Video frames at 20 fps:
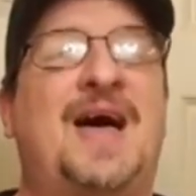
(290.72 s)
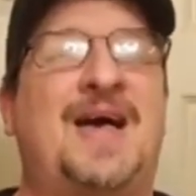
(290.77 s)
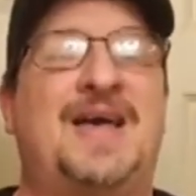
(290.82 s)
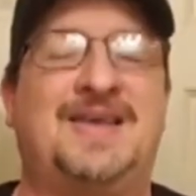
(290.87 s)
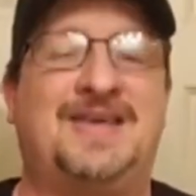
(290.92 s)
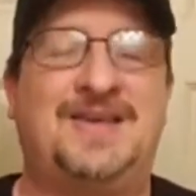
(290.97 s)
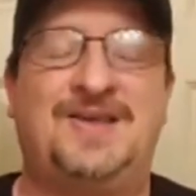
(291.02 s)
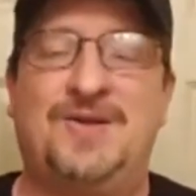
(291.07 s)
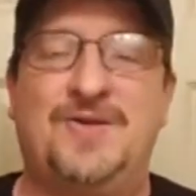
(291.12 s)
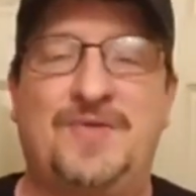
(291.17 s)

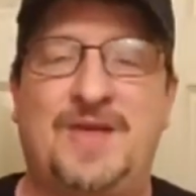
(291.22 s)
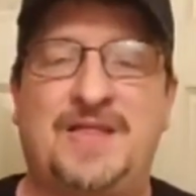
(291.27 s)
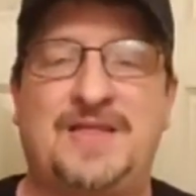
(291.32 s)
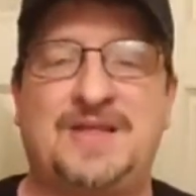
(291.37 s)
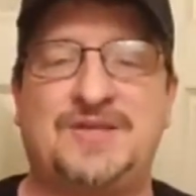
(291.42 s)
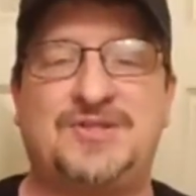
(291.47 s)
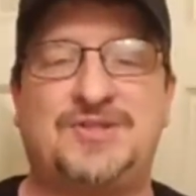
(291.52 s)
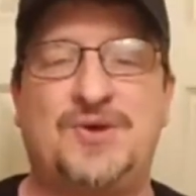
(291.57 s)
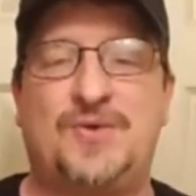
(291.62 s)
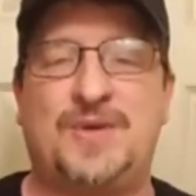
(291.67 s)
you know, that,
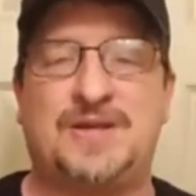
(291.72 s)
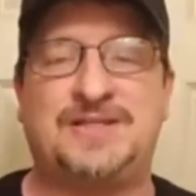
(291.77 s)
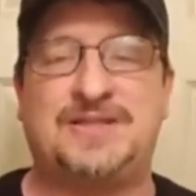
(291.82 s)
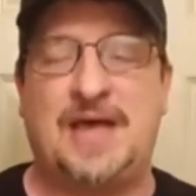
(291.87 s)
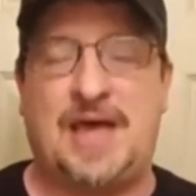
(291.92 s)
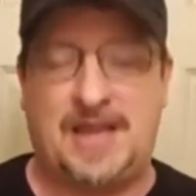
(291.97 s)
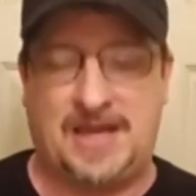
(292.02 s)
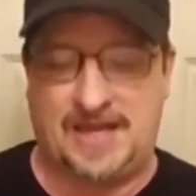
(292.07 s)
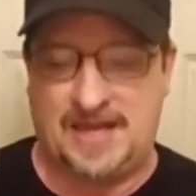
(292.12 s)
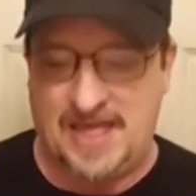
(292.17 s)
that's so
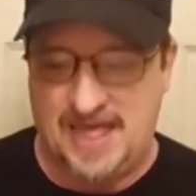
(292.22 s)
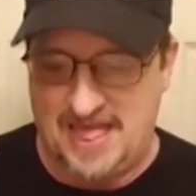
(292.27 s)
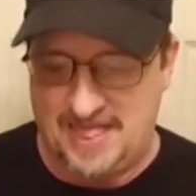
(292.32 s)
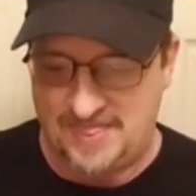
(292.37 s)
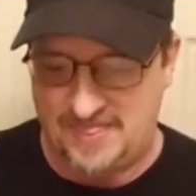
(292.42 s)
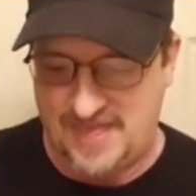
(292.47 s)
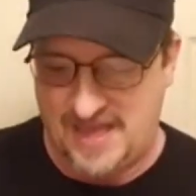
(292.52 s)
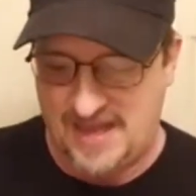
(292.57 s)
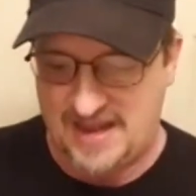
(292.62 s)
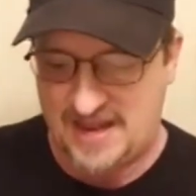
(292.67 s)
exciting
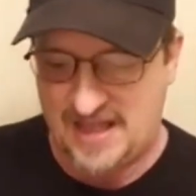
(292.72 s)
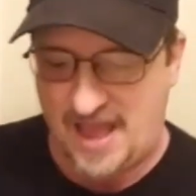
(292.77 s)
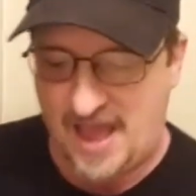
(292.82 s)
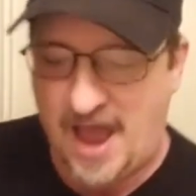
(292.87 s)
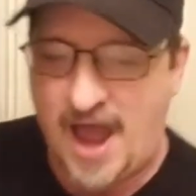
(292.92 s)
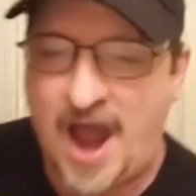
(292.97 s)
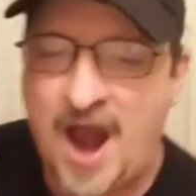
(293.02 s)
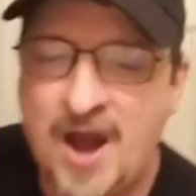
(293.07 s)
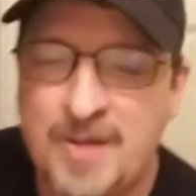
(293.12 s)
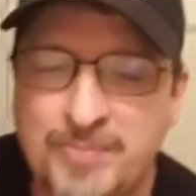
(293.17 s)
that
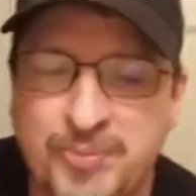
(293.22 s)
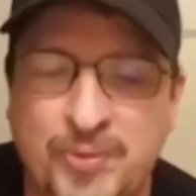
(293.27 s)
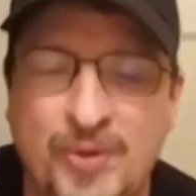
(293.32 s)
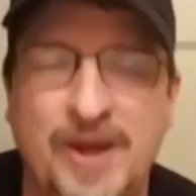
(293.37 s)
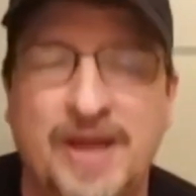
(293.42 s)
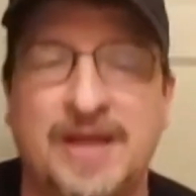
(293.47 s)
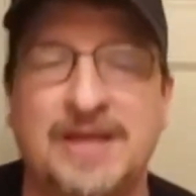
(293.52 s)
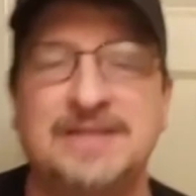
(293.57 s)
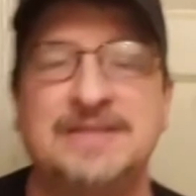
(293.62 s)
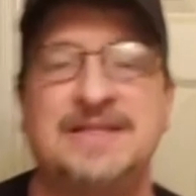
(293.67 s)
our
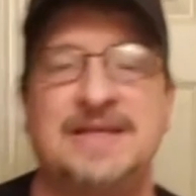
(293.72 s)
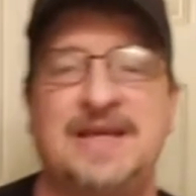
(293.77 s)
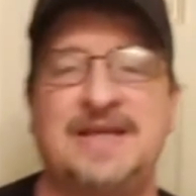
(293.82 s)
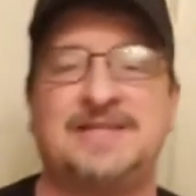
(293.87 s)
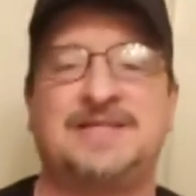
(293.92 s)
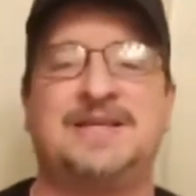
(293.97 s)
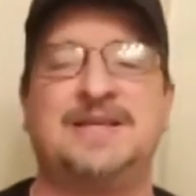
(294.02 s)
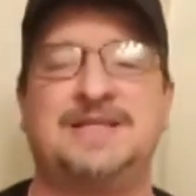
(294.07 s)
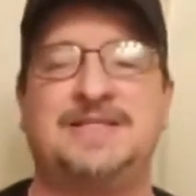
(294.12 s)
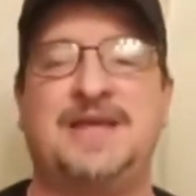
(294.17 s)
praise
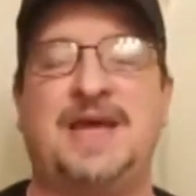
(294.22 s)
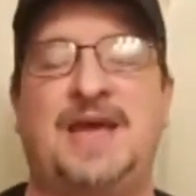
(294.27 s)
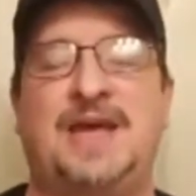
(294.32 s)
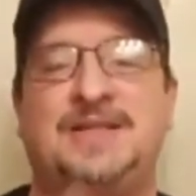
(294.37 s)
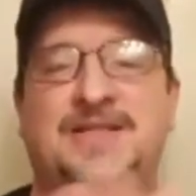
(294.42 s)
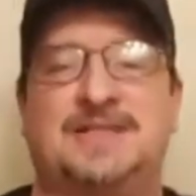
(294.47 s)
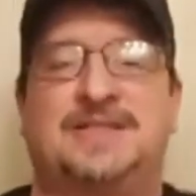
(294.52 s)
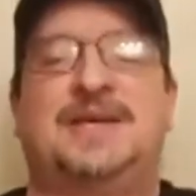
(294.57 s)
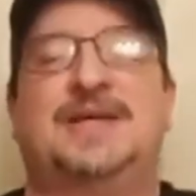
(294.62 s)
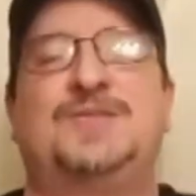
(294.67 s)
is
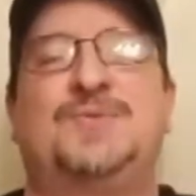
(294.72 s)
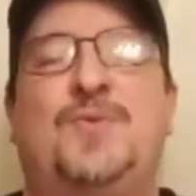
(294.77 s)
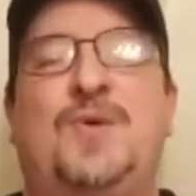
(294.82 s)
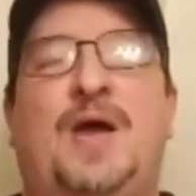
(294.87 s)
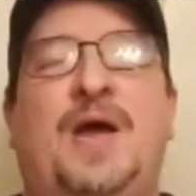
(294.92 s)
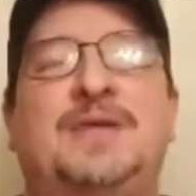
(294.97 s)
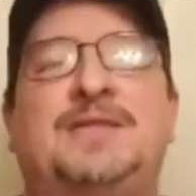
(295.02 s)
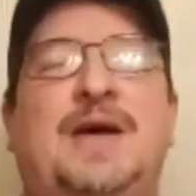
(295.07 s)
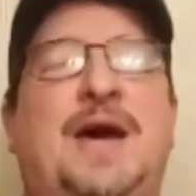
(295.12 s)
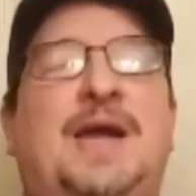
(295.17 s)
contagious. That's what
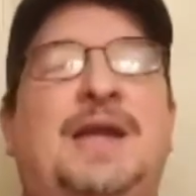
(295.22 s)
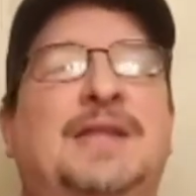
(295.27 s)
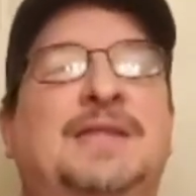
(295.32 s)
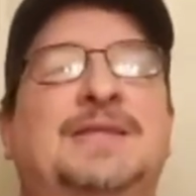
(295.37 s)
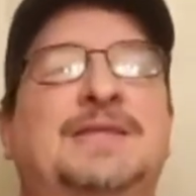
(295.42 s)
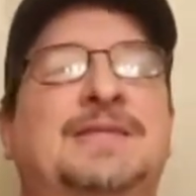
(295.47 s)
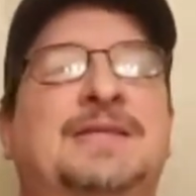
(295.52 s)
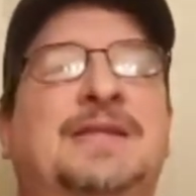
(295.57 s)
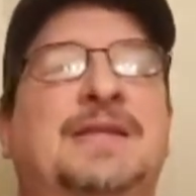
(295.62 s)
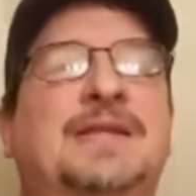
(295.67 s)
I titled
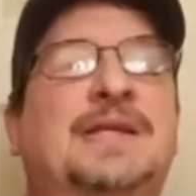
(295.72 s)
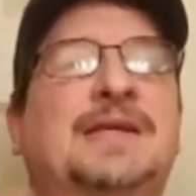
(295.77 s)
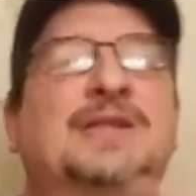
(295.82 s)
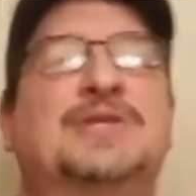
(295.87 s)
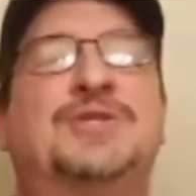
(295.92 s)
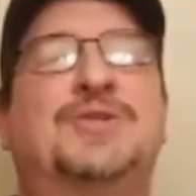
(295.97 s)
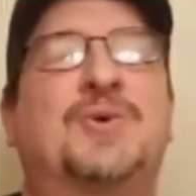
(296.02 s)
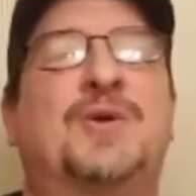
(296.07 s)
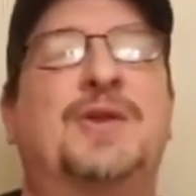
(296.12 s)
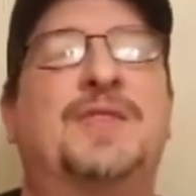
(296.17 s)
this little
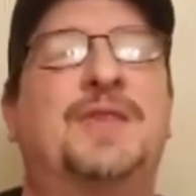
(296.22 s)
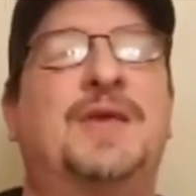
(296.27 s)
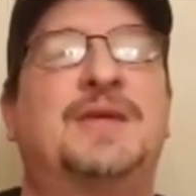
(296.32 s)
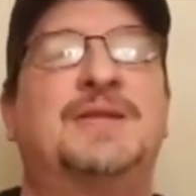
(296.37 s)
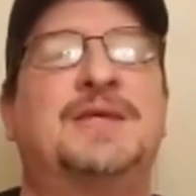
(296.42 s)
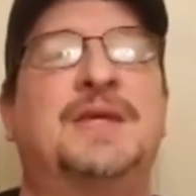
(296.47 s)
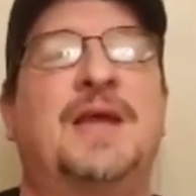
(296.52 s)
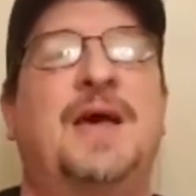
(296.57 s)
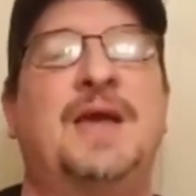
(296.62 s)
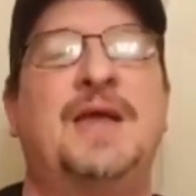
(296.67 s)
short thing
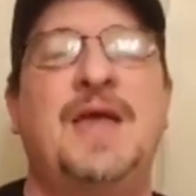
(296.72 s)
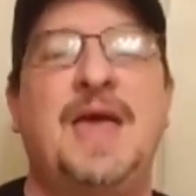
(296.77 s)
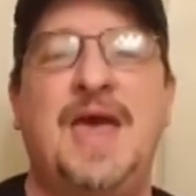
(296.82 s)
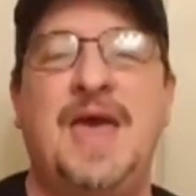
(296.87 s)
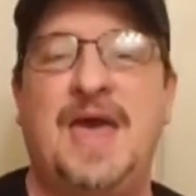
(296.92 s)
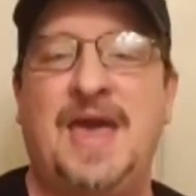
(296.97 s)
tonight.